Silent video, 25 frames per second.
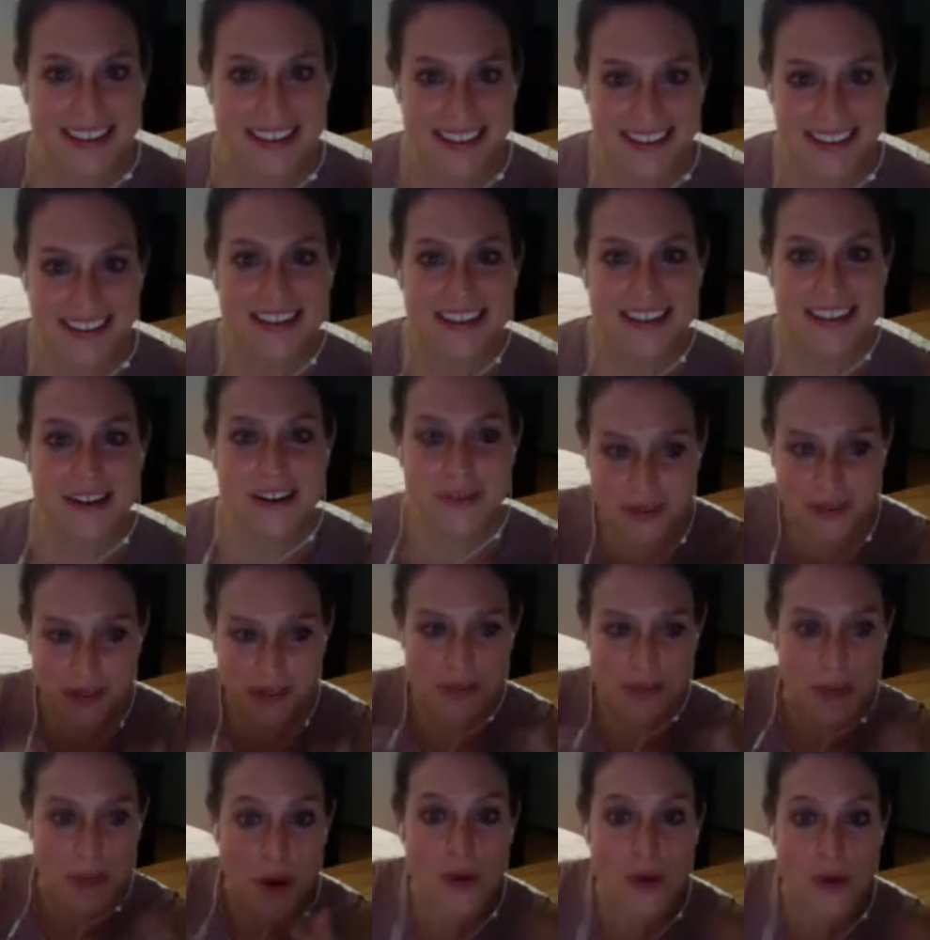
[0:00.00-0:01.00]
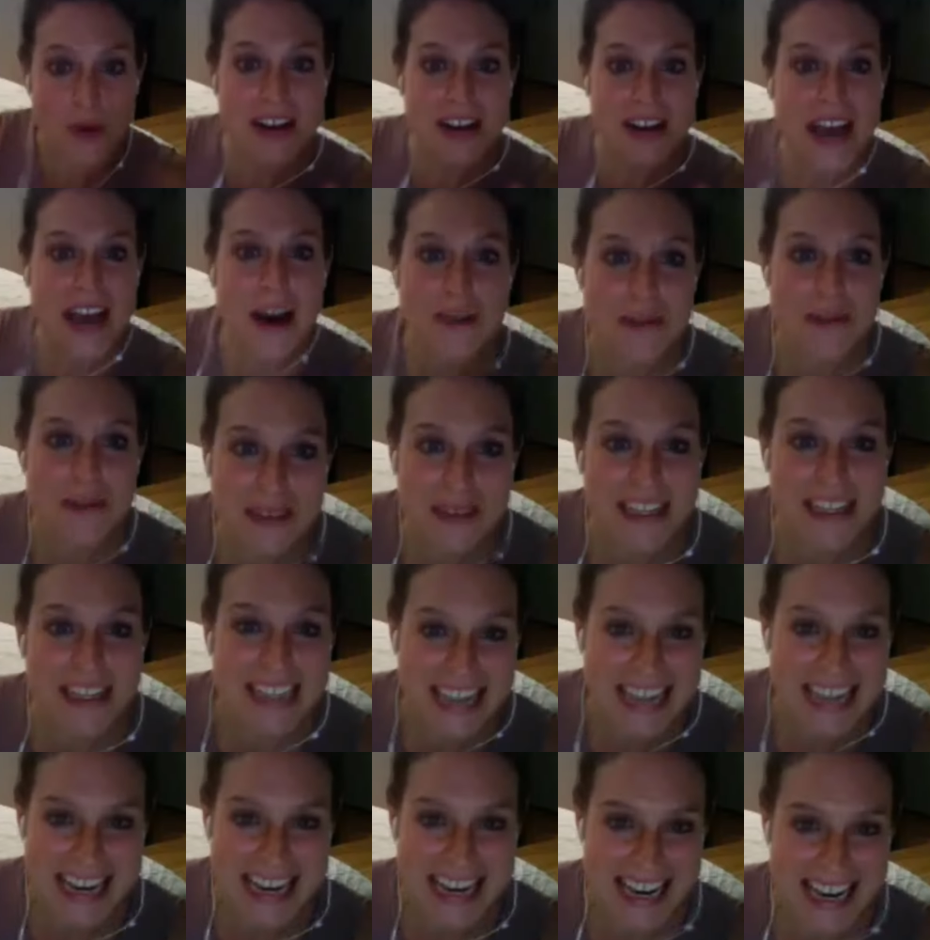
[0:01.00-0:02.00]
There's more
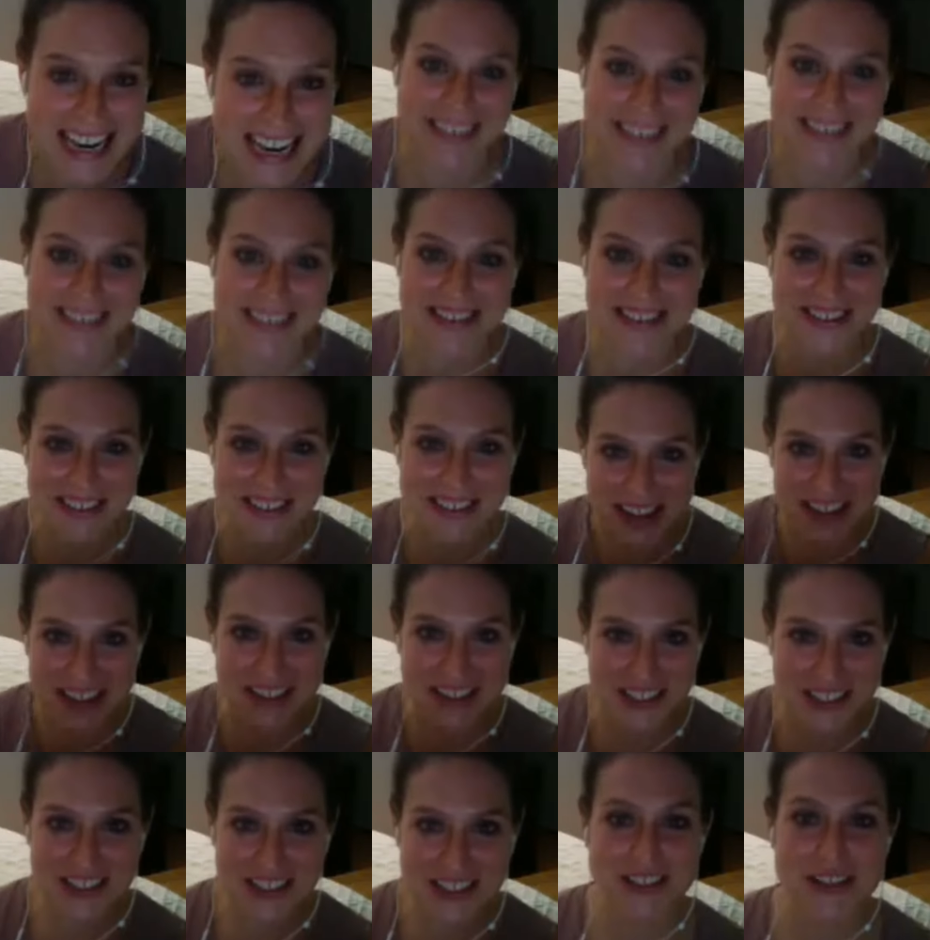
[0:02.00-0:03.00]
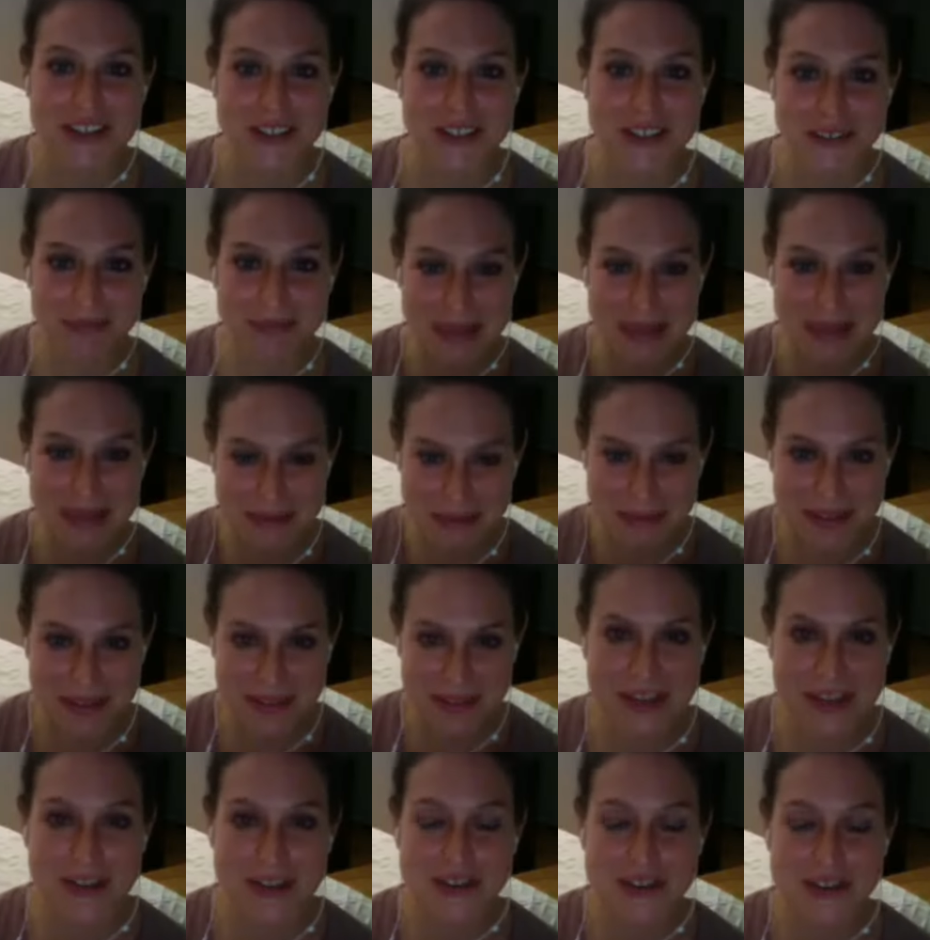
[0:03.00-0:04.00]
accountability here. There's not just your people that
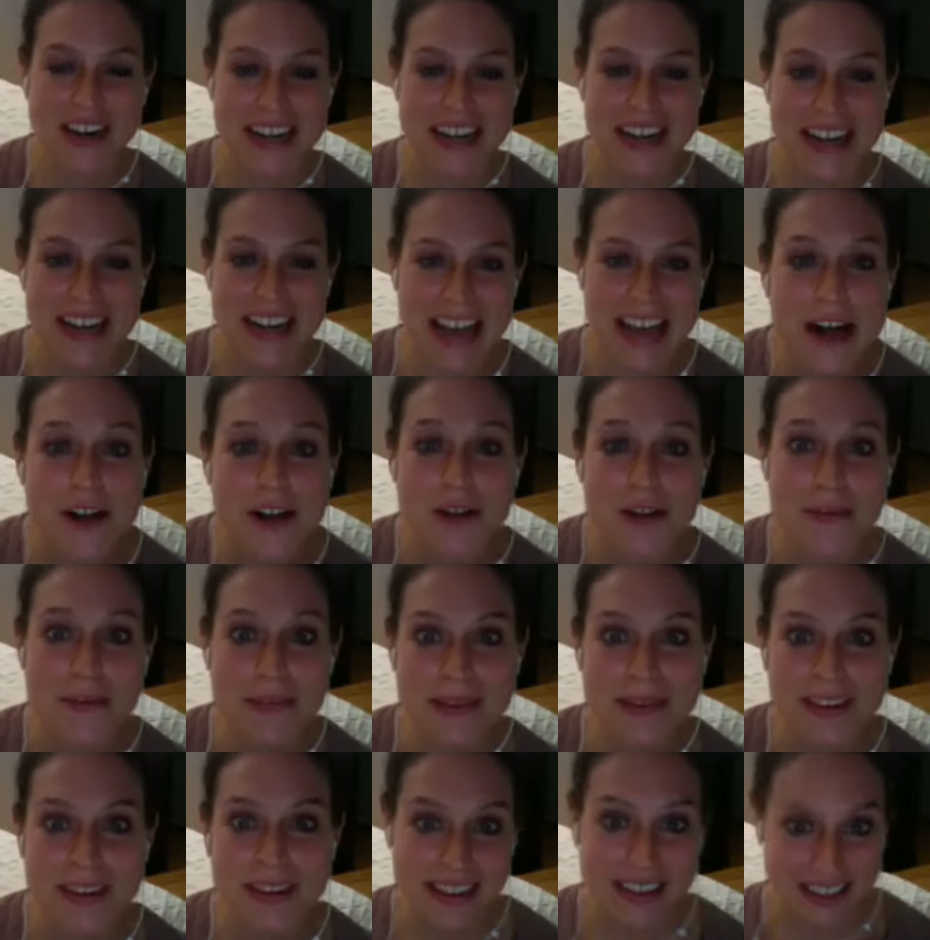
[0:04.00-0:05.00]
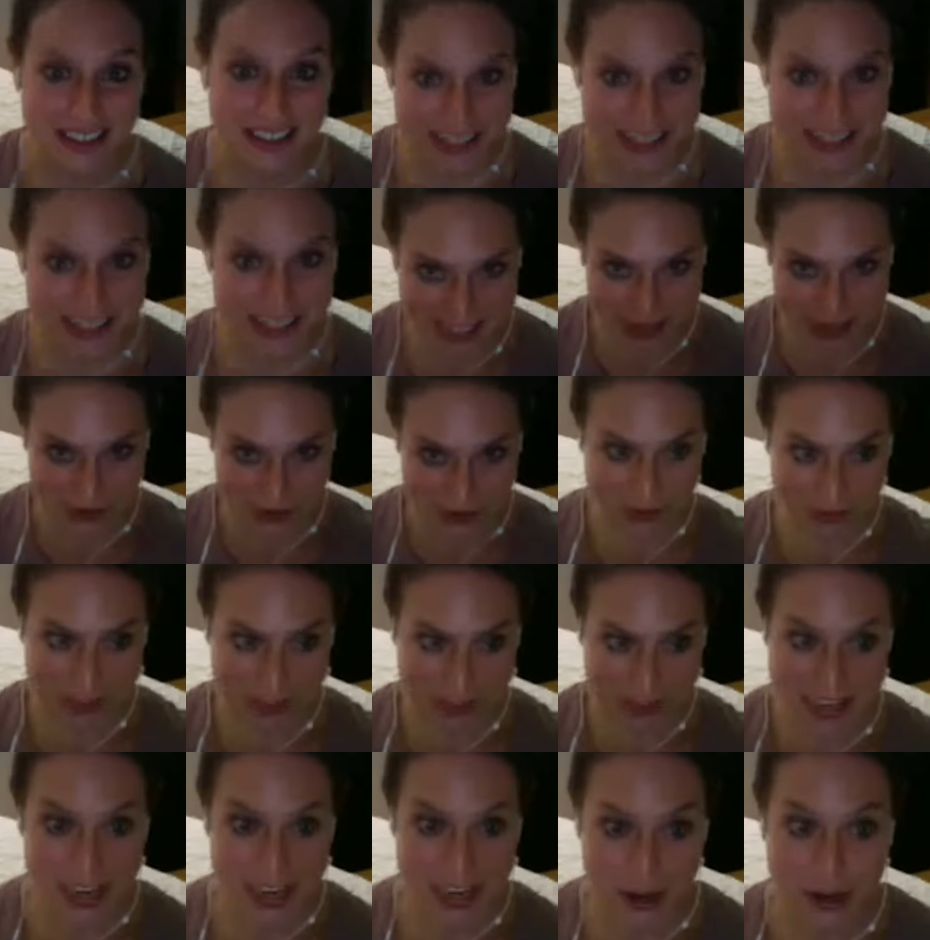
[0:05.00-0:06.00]
you're trying to help. It's you're
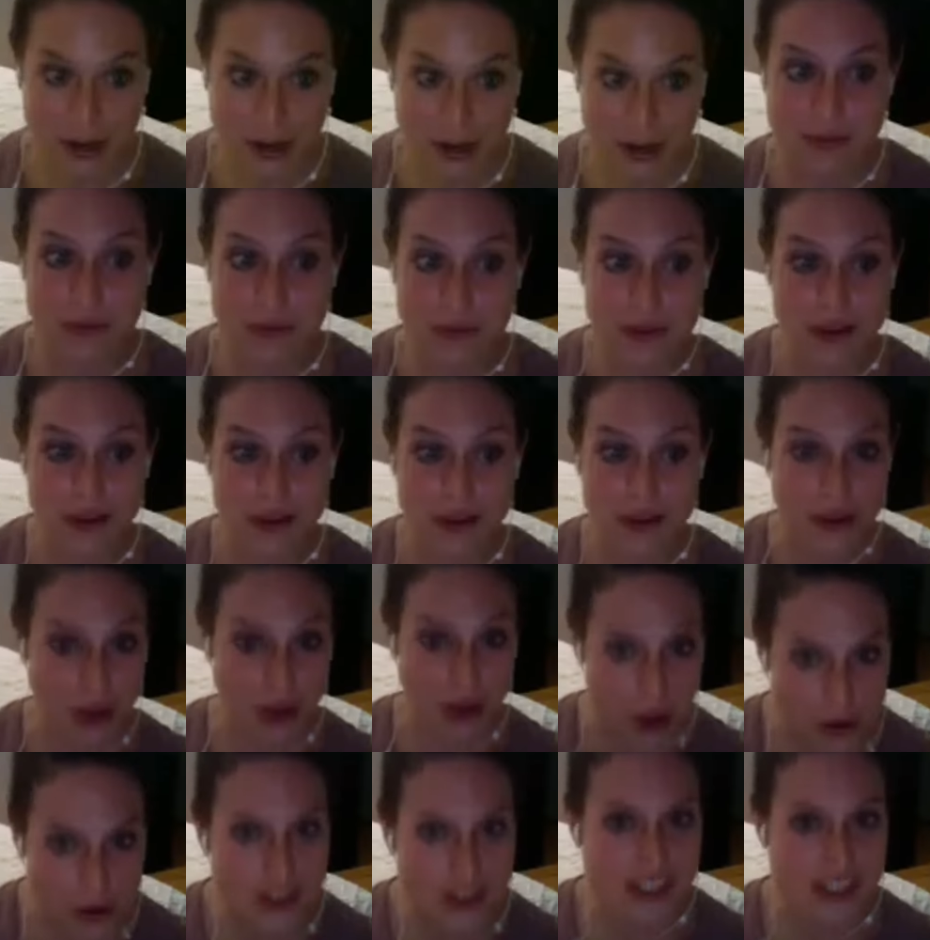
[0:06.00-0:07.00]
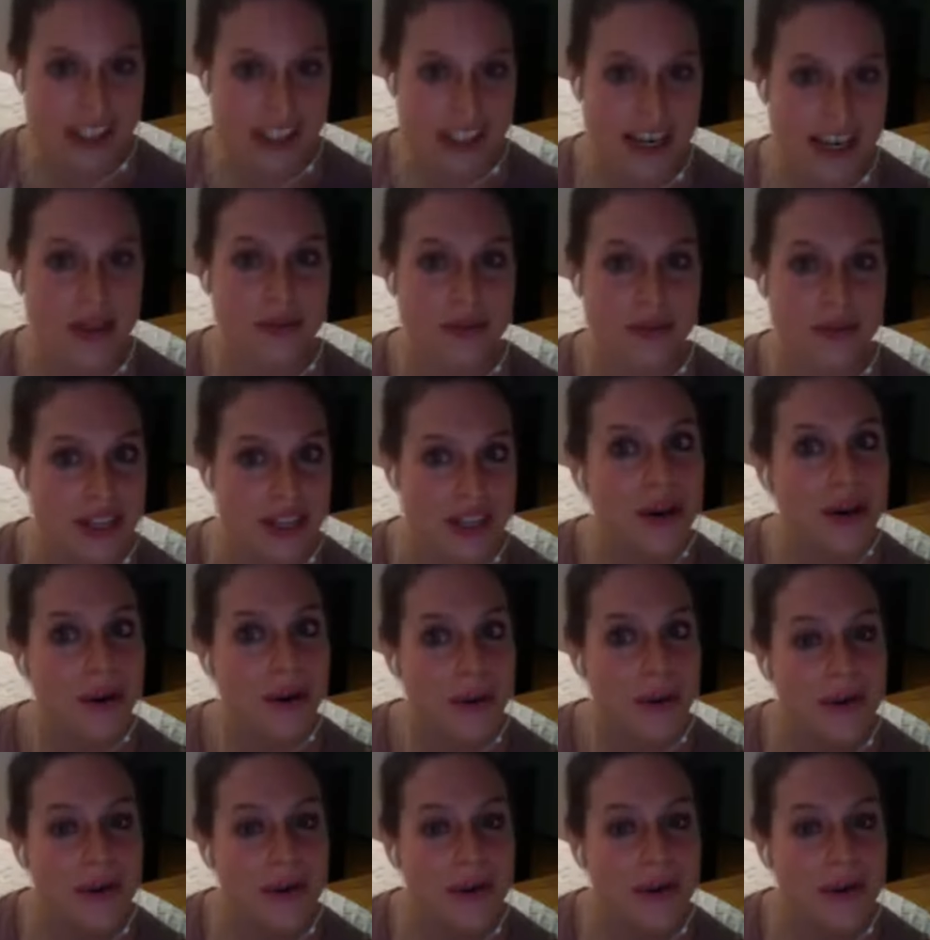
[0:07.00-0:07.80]
linking arms with your coaches now too.